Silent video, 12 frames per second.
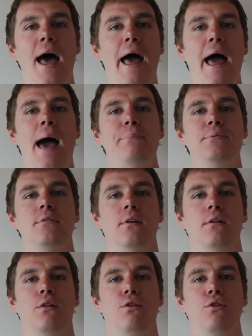
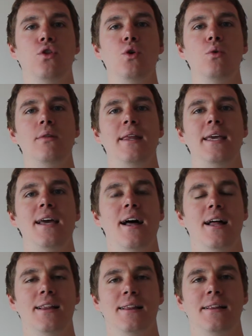absolutely
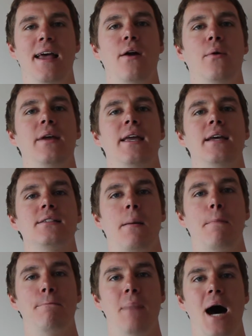
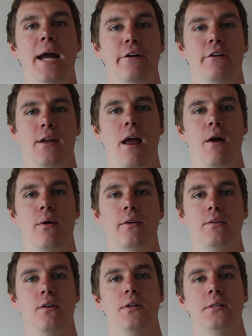hilarious minor
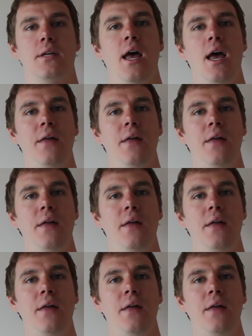characters.